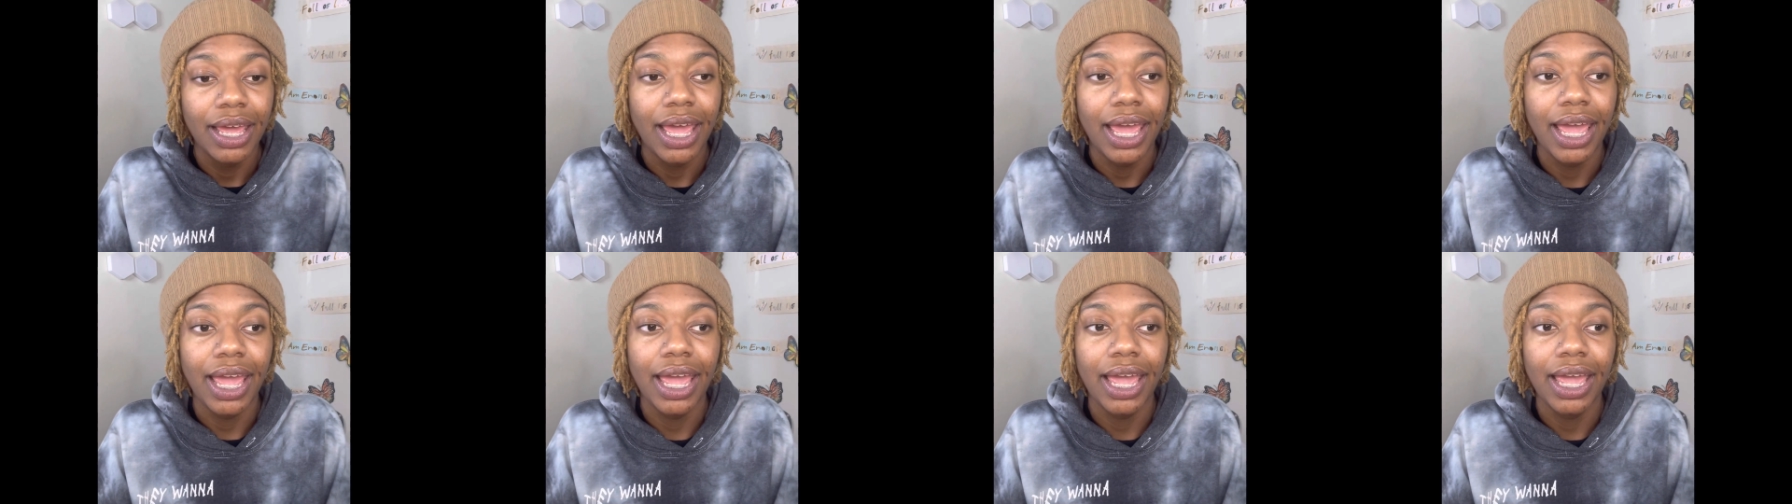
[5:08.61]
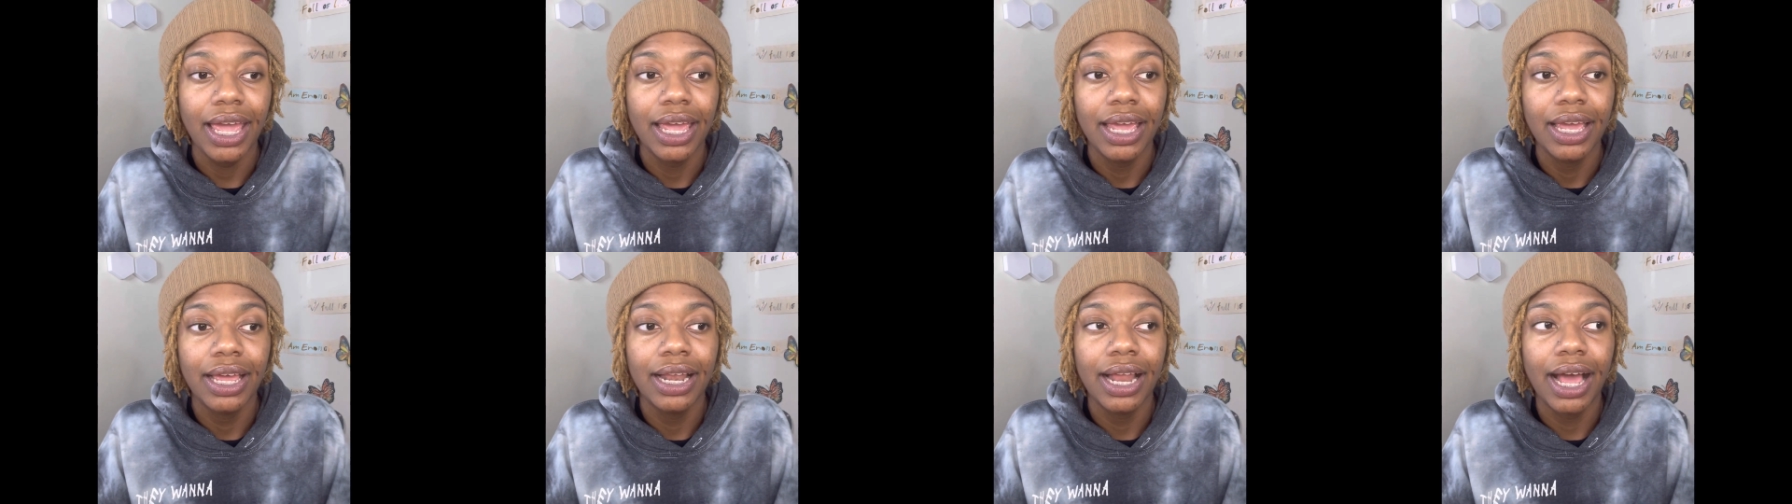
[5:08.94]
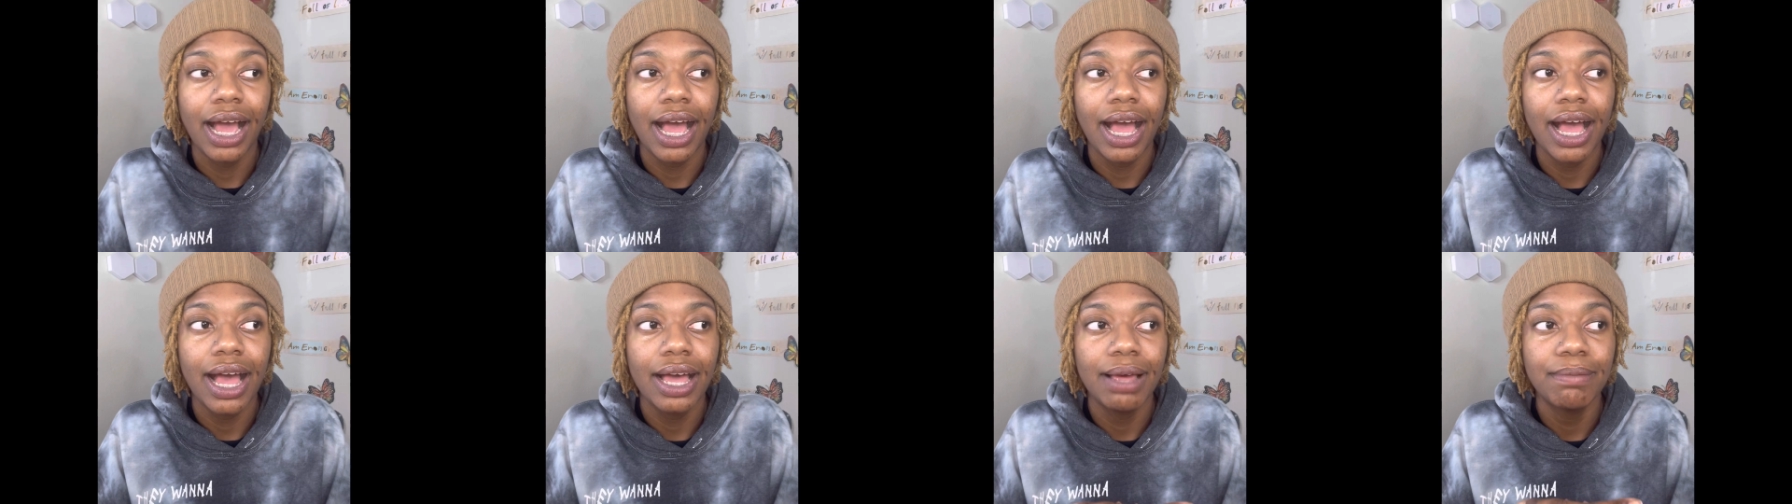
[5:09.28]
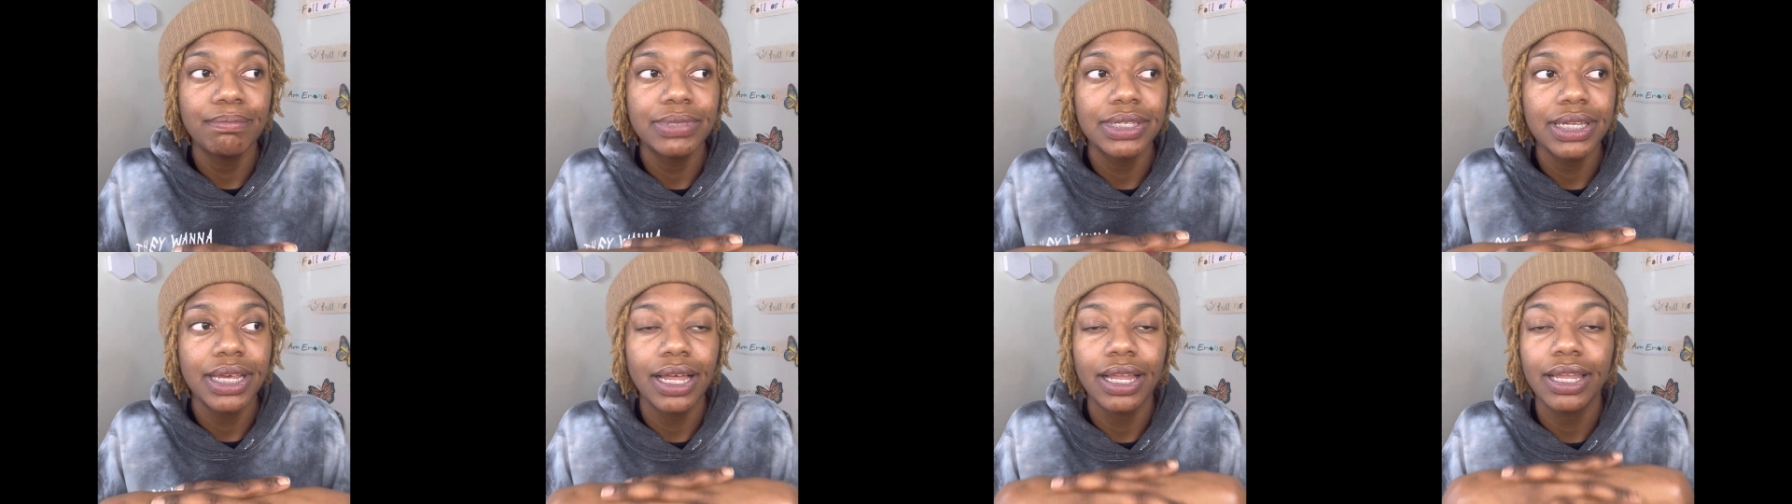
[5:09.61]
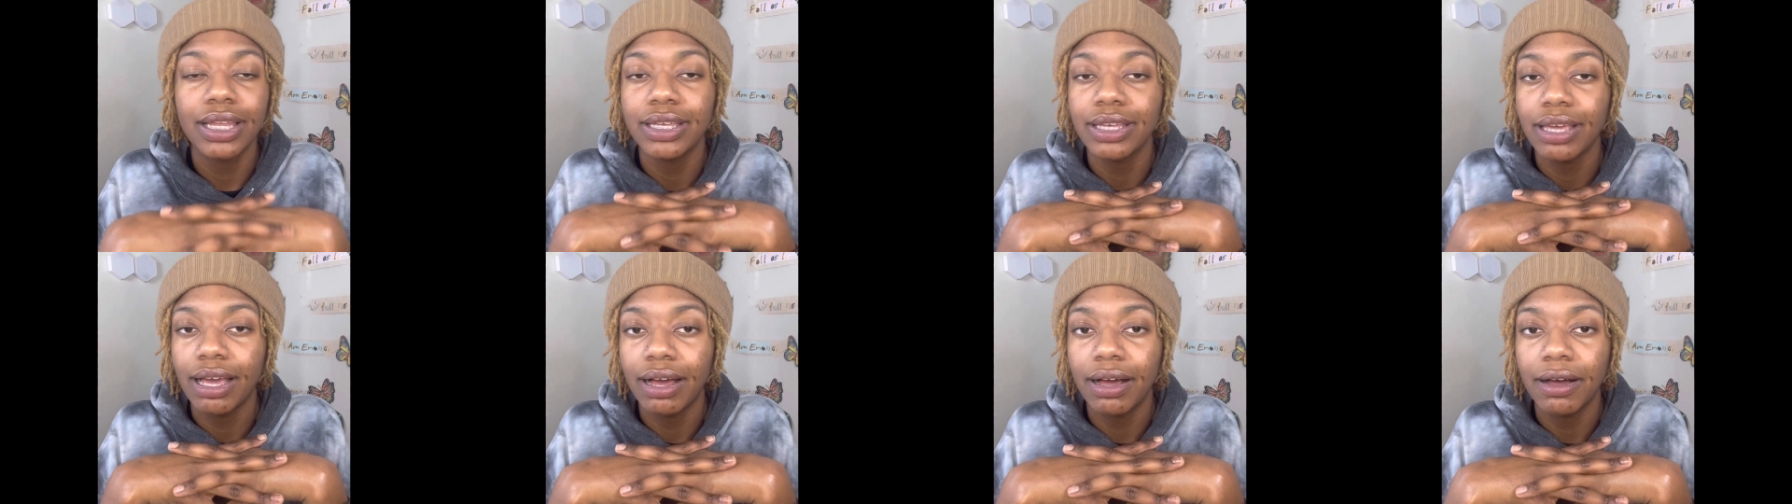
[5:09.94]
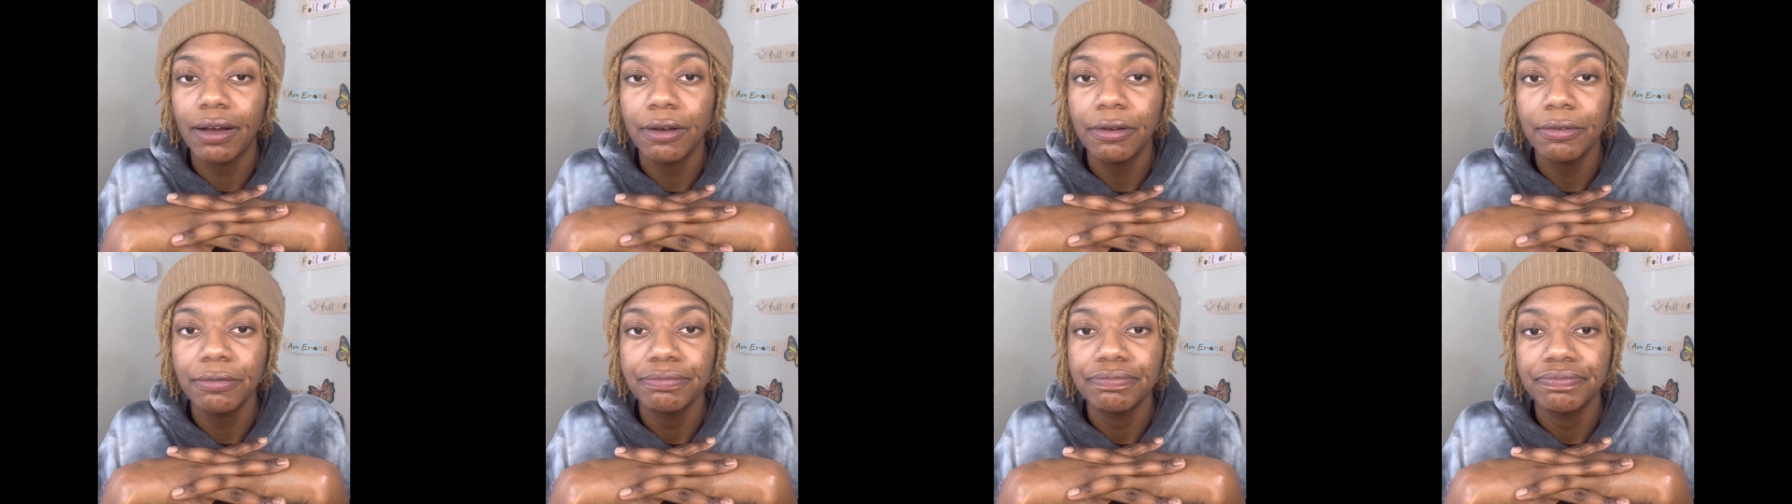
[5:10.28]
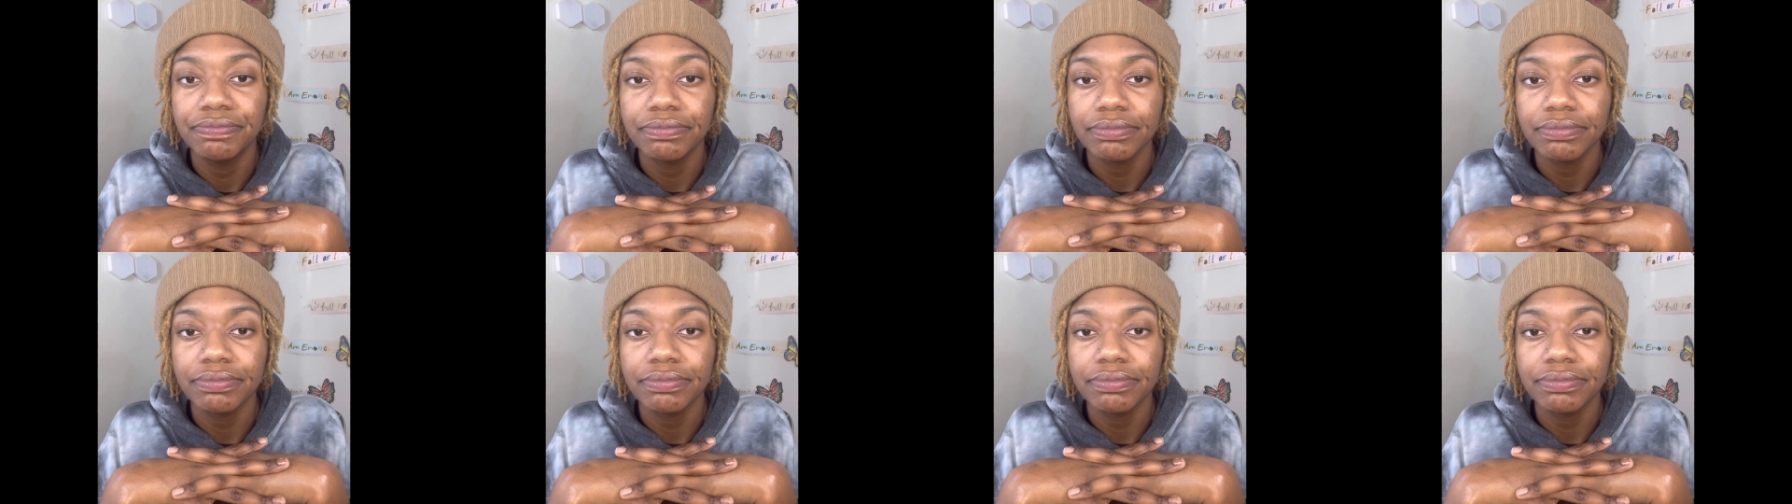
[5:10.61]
And I'm telling y'all,